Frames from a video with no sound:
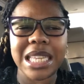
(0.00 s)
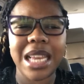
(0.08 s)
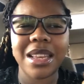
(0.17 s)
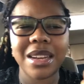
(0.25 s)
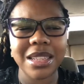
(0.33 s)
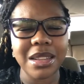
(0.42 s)
to
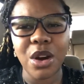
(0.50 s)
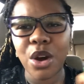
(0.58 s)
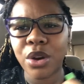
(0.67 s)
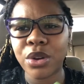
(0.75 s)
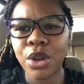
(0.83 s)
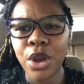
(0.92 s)
take you
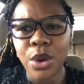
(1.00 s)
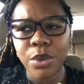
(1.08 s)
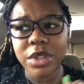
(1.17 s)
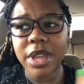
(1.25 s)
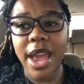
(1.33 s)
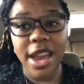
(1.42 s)
along
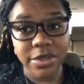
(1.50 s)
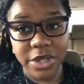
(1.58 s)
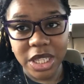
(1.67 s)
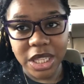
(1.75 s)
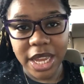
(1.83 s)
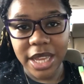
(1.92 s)
with
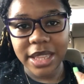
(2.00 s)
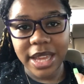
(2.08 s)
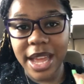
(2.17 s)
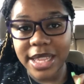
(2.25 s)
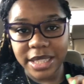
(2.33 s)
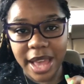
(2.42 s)
everything
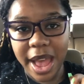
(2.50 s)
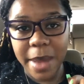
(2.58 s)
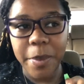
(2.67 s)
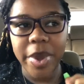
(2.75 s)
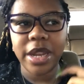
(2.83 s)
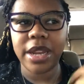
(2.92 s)
that has
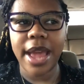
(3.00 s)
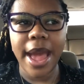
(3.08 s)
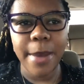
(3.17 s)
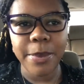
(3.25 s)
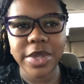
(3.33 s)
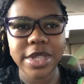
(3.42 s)
happened and
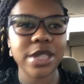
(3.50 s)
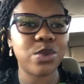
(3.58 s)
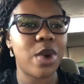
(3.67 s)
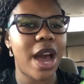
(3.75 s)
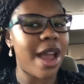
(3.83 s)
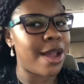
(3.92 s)
happens. That's
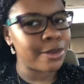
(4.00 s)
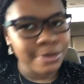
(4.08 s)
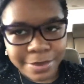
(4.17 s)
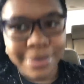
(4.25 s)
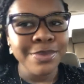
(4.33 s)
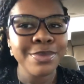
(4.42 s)
why,
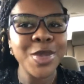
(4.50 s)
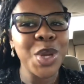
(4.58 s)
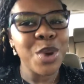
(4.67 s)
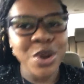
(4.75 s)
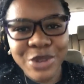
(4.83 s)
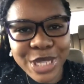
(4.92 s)

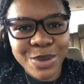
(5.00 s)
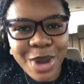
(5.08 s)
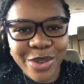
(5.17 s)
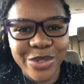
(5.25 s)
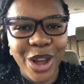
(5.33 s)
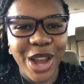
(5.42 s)
one reason
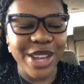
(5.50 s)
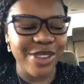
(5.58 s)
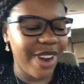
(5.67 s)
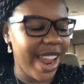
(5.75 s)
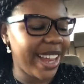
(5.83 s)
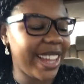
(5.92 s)
why I'm vlogging,
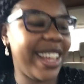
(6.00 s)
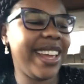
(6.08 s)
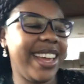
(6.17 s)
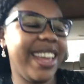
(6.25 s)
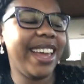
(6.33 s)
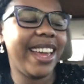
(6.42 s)

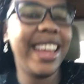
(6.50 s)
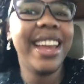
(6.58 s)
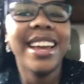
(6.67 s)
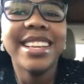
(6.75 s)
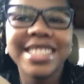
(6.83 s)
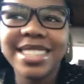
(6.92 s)
right?
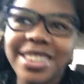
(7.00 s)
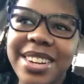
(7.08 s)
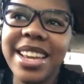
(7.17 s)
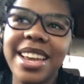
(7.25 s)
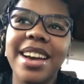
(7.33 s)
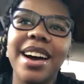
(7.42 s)
So
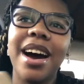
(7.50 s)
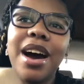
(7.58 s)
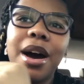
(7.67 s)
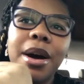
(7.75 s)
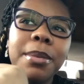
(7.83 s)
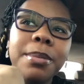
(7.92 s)
yeah,
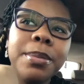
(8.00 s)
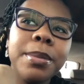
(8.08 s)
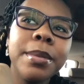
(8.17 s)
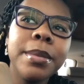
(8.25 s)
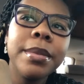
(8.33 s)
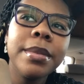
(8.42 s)
I
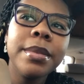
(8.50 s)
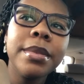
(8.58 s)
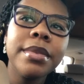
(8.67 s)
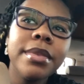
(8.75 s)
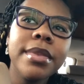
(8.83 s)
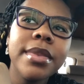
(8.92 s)

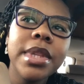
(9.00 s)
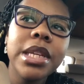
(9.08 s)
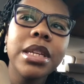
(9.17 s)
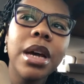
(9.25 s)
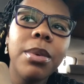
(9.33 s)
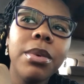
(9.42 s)

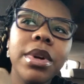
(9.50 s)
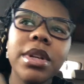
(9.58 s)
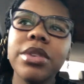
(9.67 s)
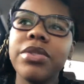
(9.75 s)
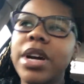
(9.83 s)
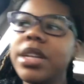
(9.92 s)

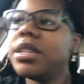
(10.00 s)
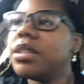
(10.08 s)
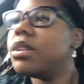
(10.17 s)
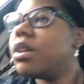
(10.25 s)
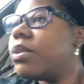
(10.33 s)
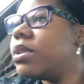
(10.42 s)
wonder if I
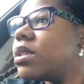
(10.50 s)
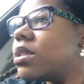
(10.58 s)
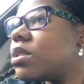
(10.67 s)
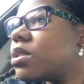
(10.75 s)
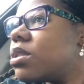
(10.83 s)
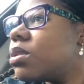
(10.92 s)
need to go
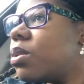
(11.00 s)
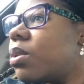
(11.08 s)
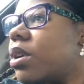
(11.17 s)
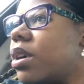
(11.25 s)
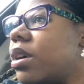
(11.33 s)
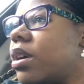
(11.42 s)
into the
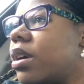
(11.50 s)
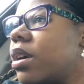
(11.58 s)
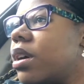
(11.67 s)
store.